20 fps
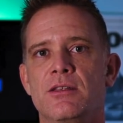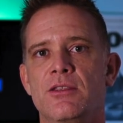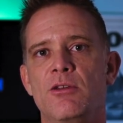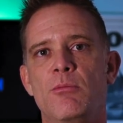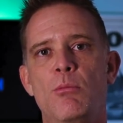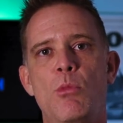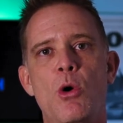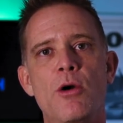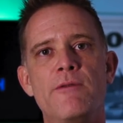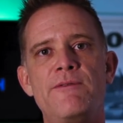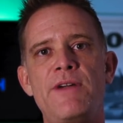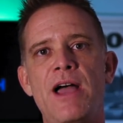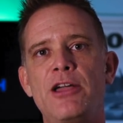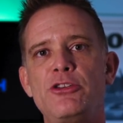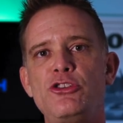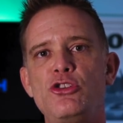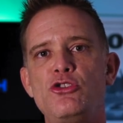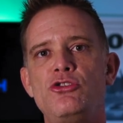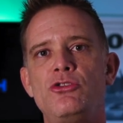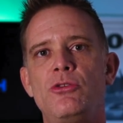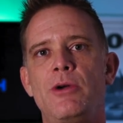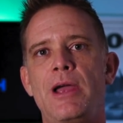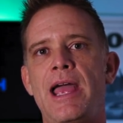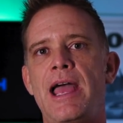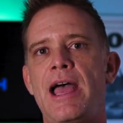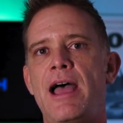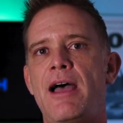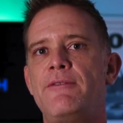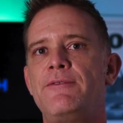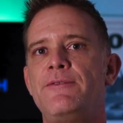The more value you
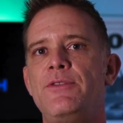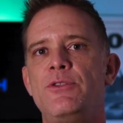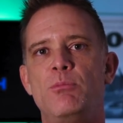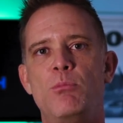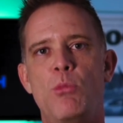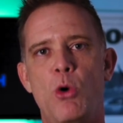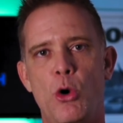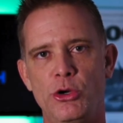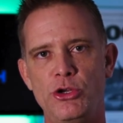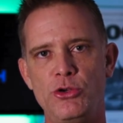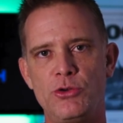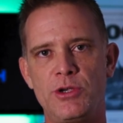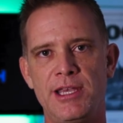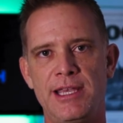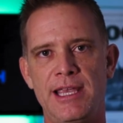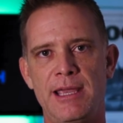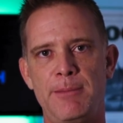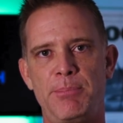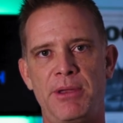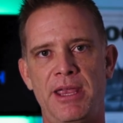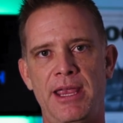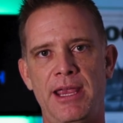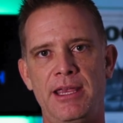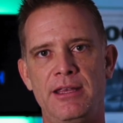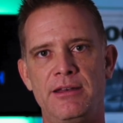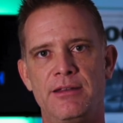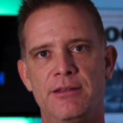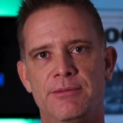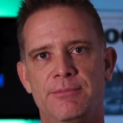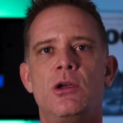have, the more you can get
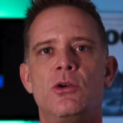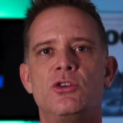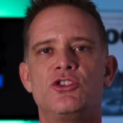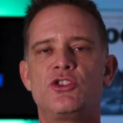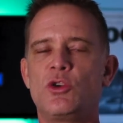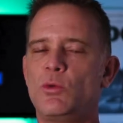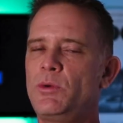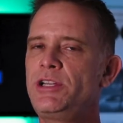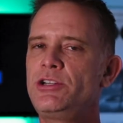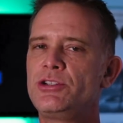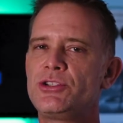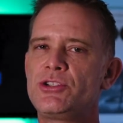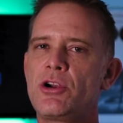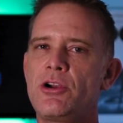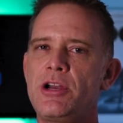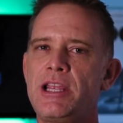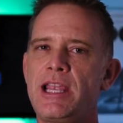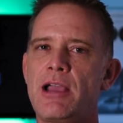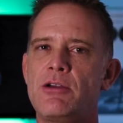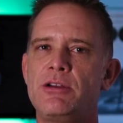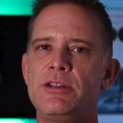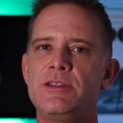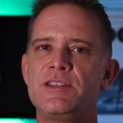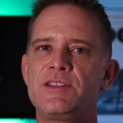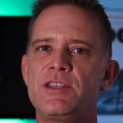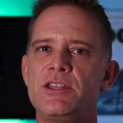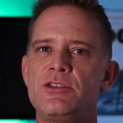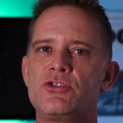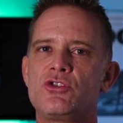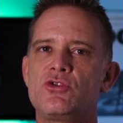paid. So when you're starting out in
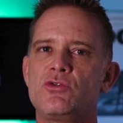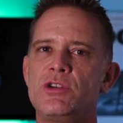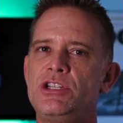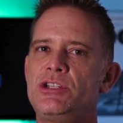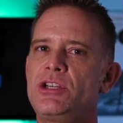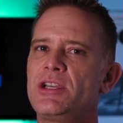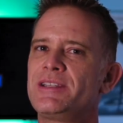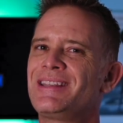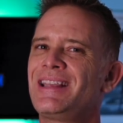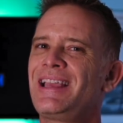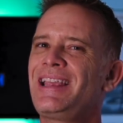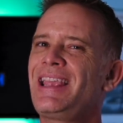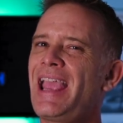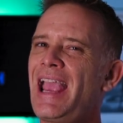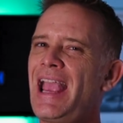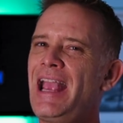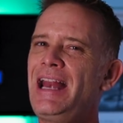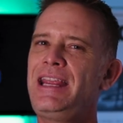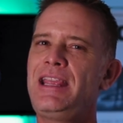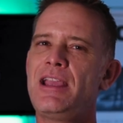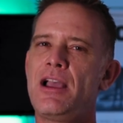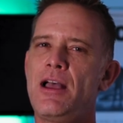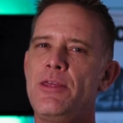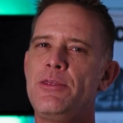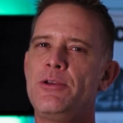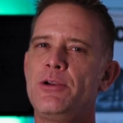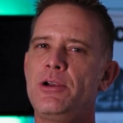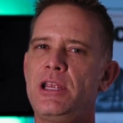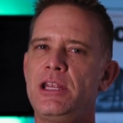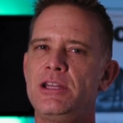this industry, just like any
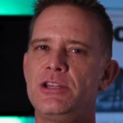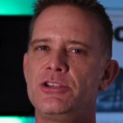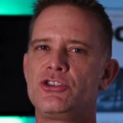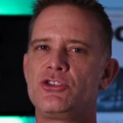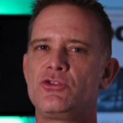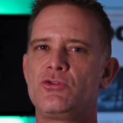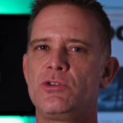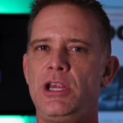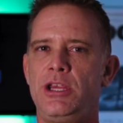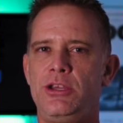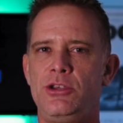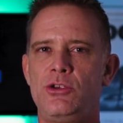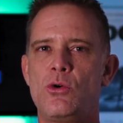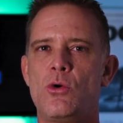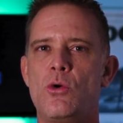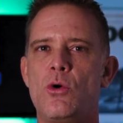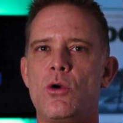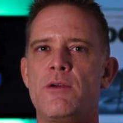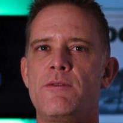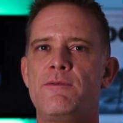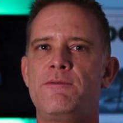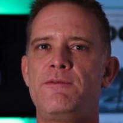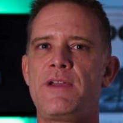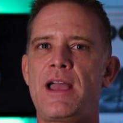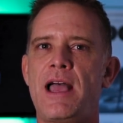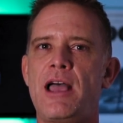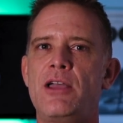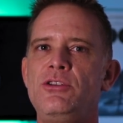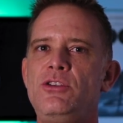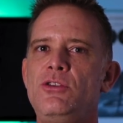other industry, your
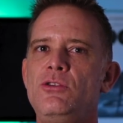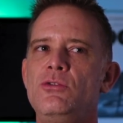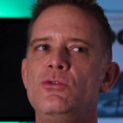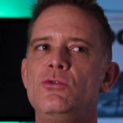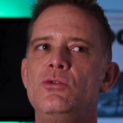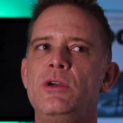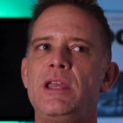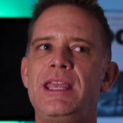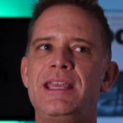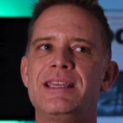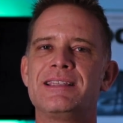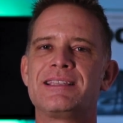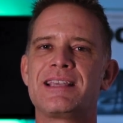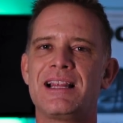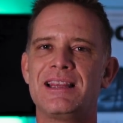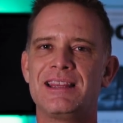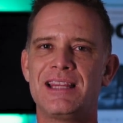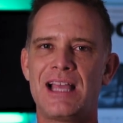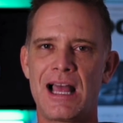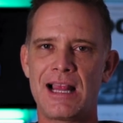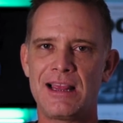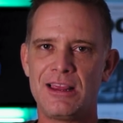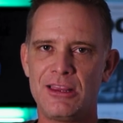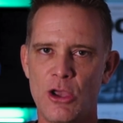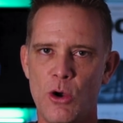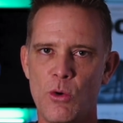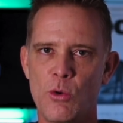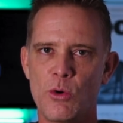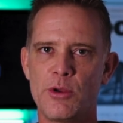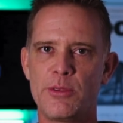value is a lot
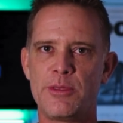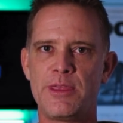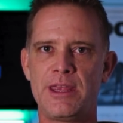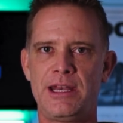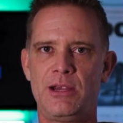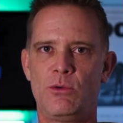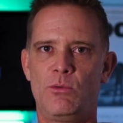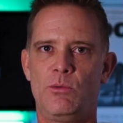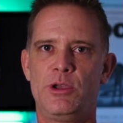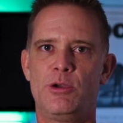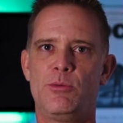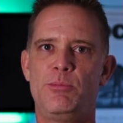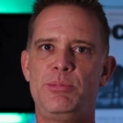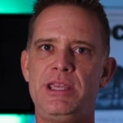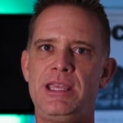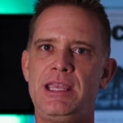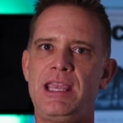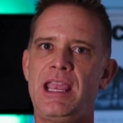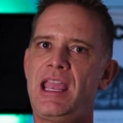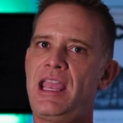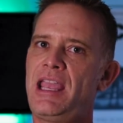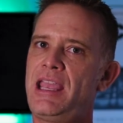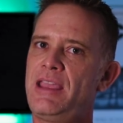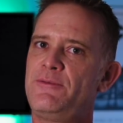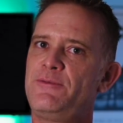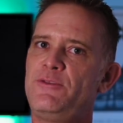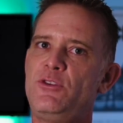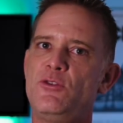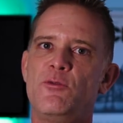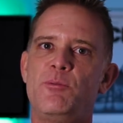lower than it will be
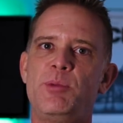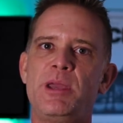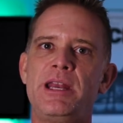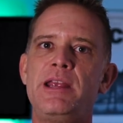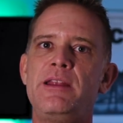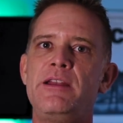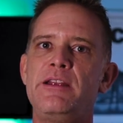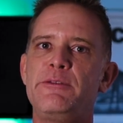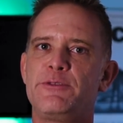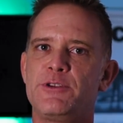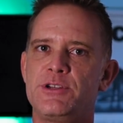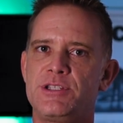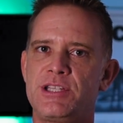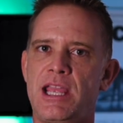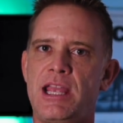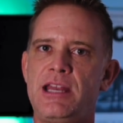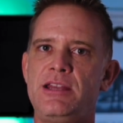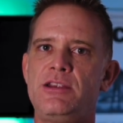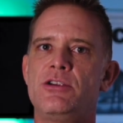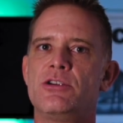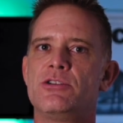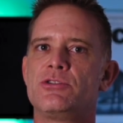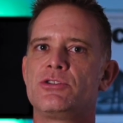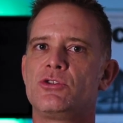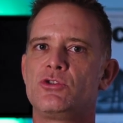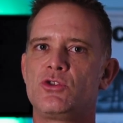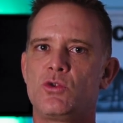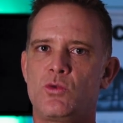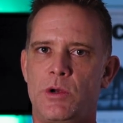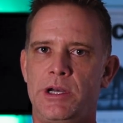if you've been in it for 10 years
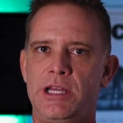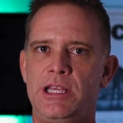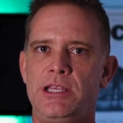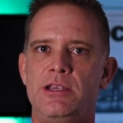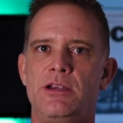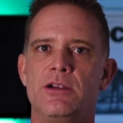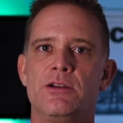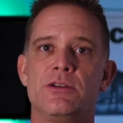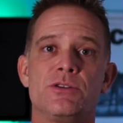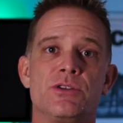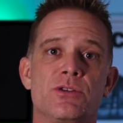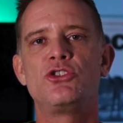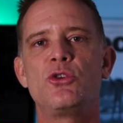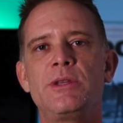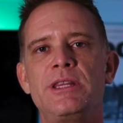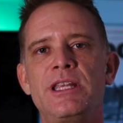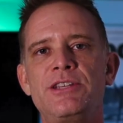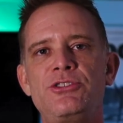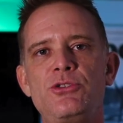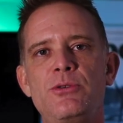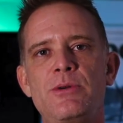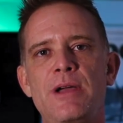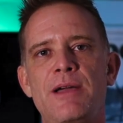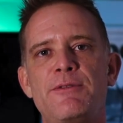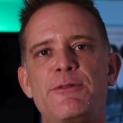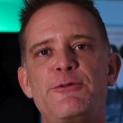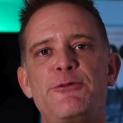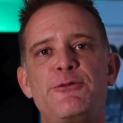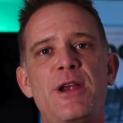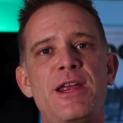or 20 years. So unless you
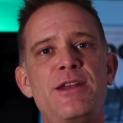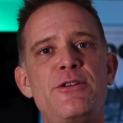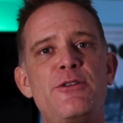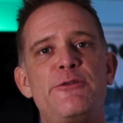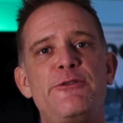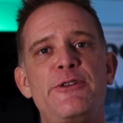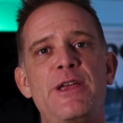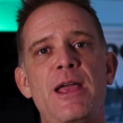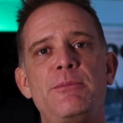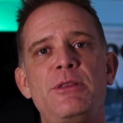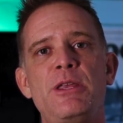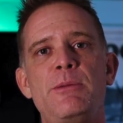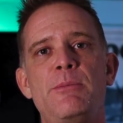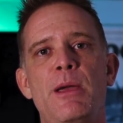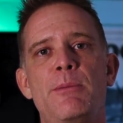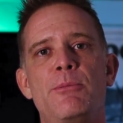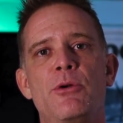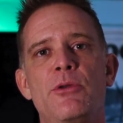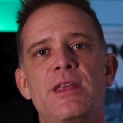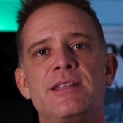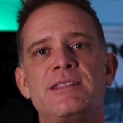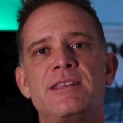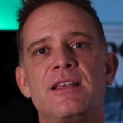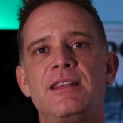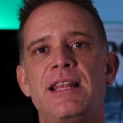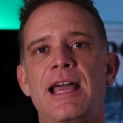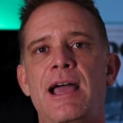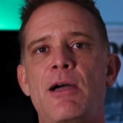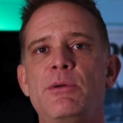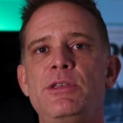have a friend or family member that's
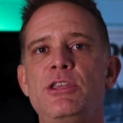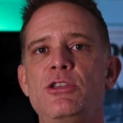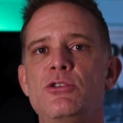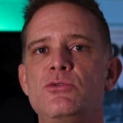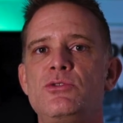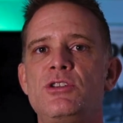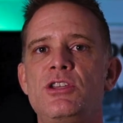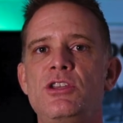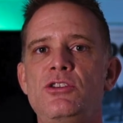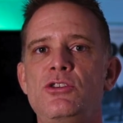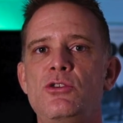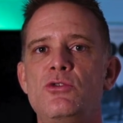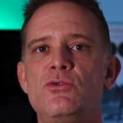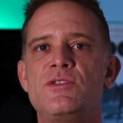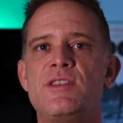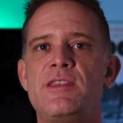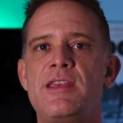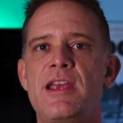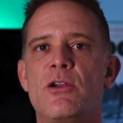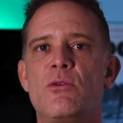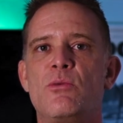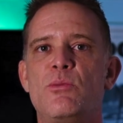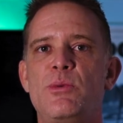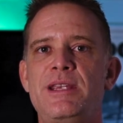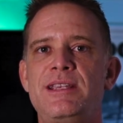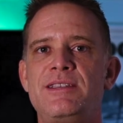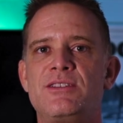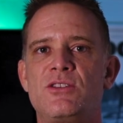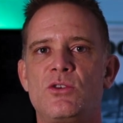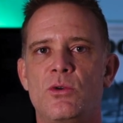allowing you to use their
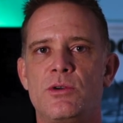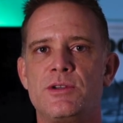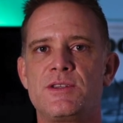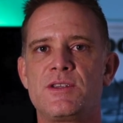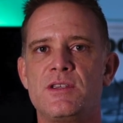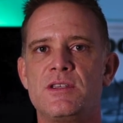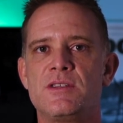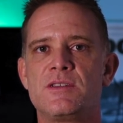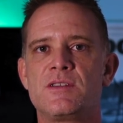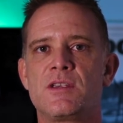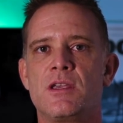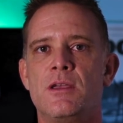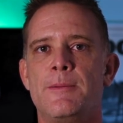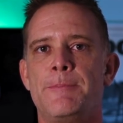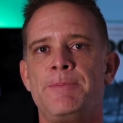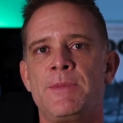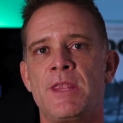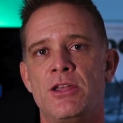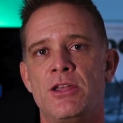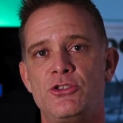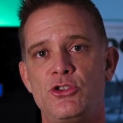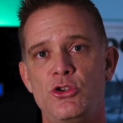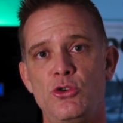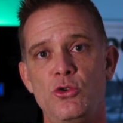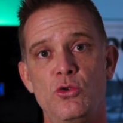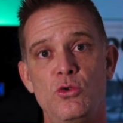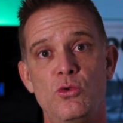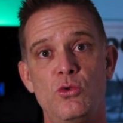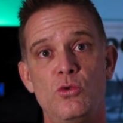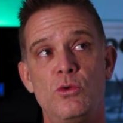resources
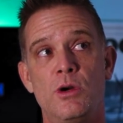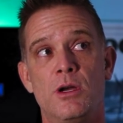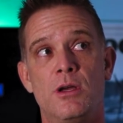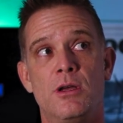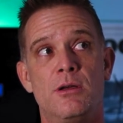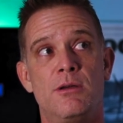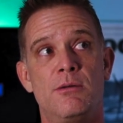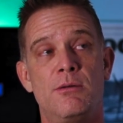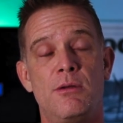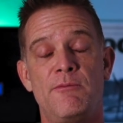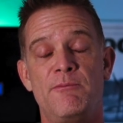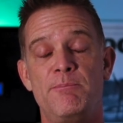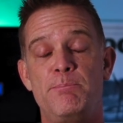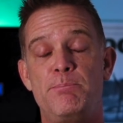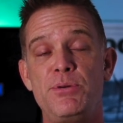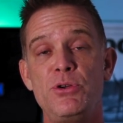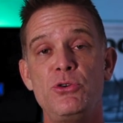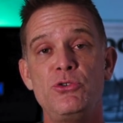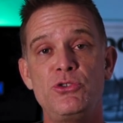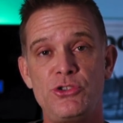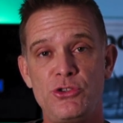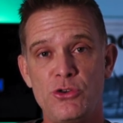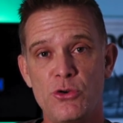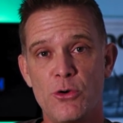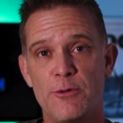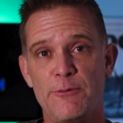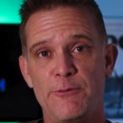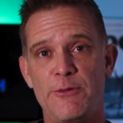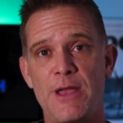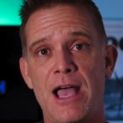to boost
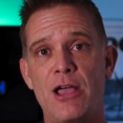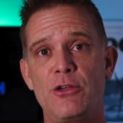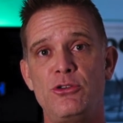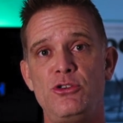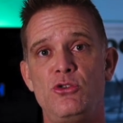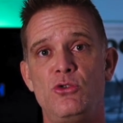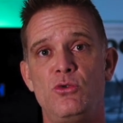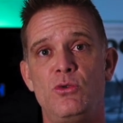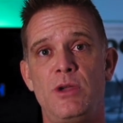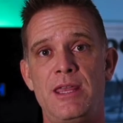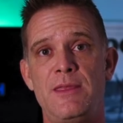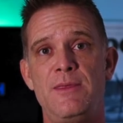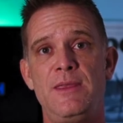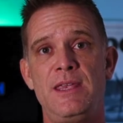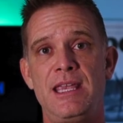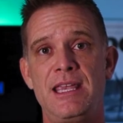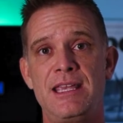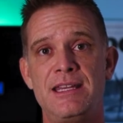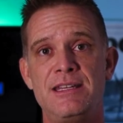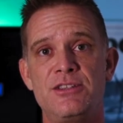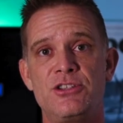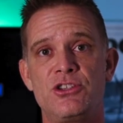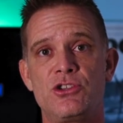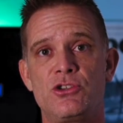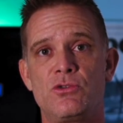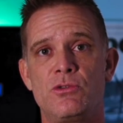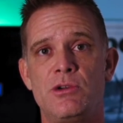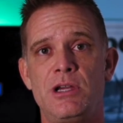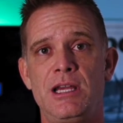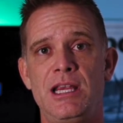your value in the
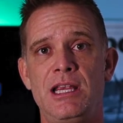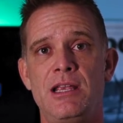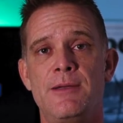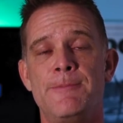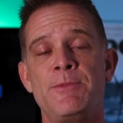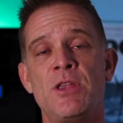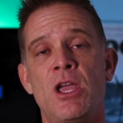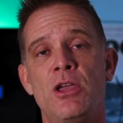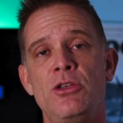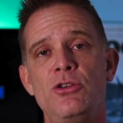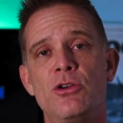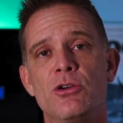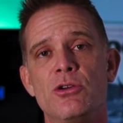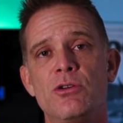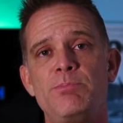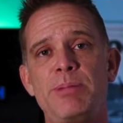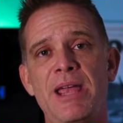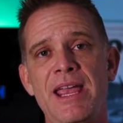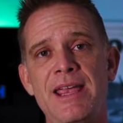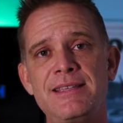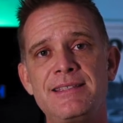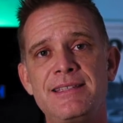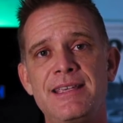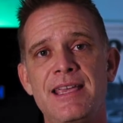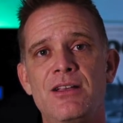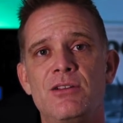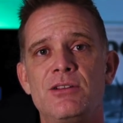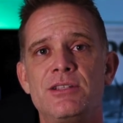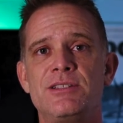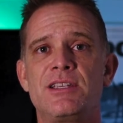industry, your pay
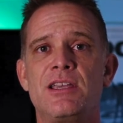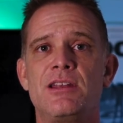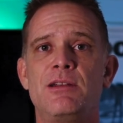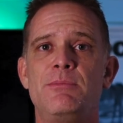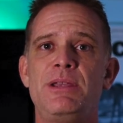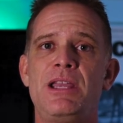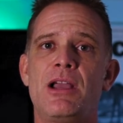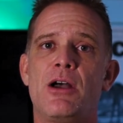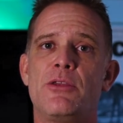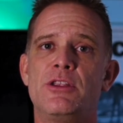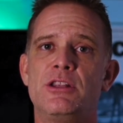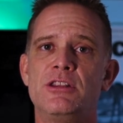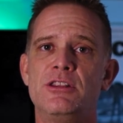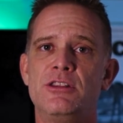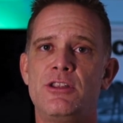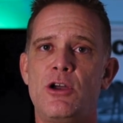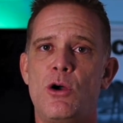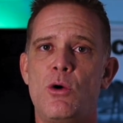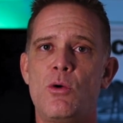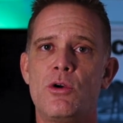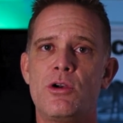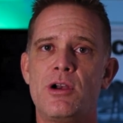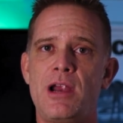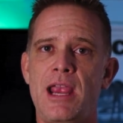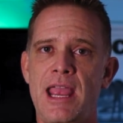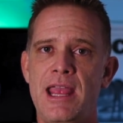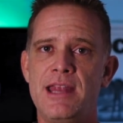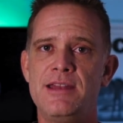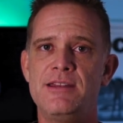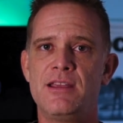scale is going to be on the lower
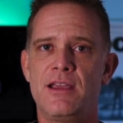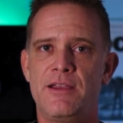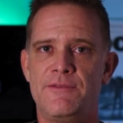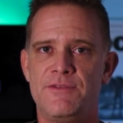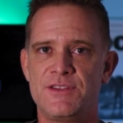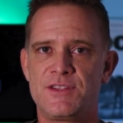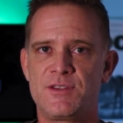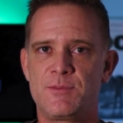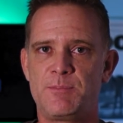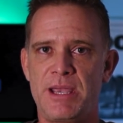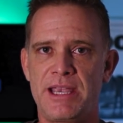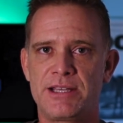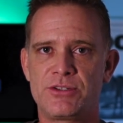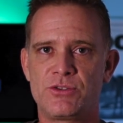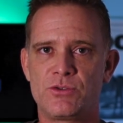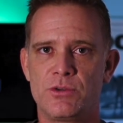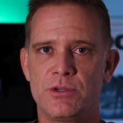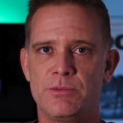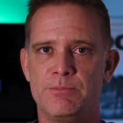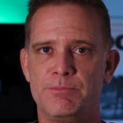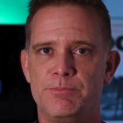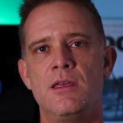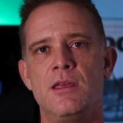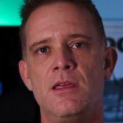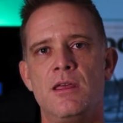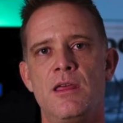end of the spectrum.